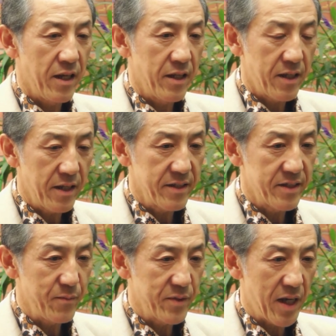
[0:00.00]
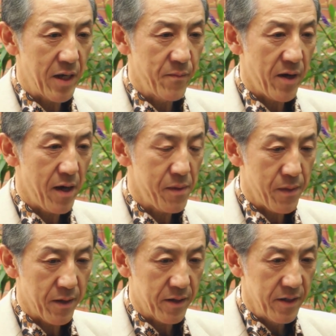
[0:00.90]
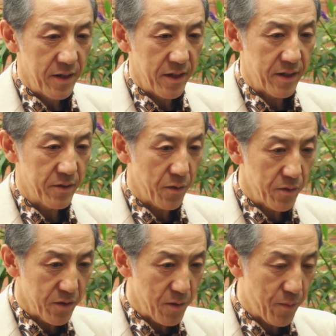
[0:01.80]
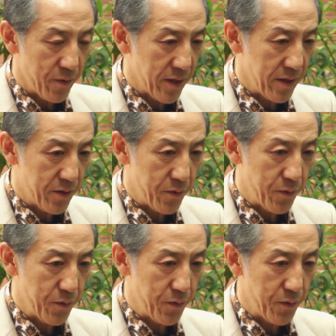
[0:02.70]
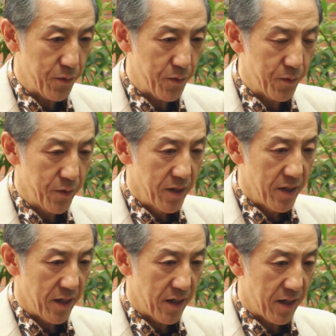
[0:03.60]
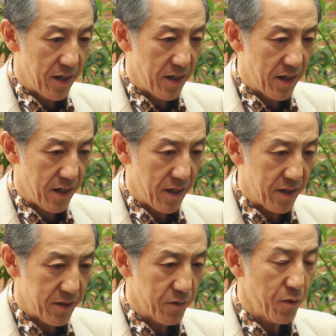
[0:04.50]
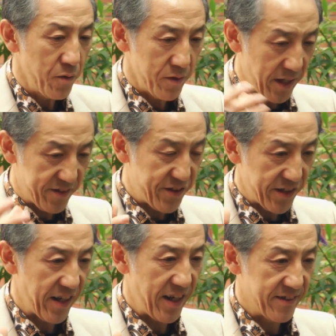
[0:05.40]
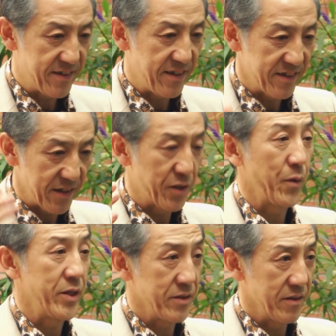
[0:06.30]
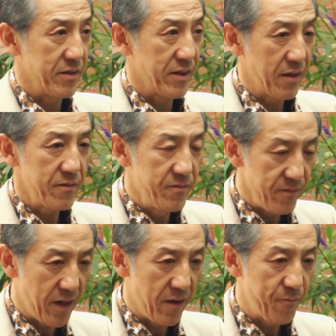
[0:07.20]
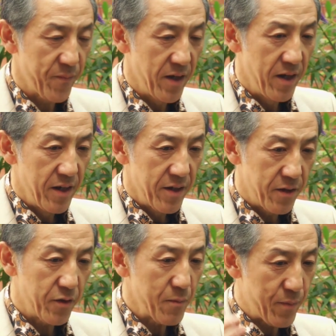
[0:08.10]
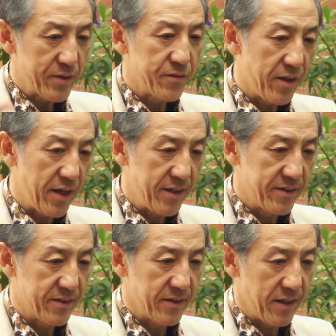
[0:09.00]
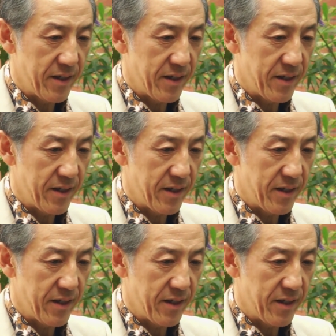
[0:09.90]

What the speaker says: at the same time, I think it is also important to contextualize the situation. Okay? You can personalize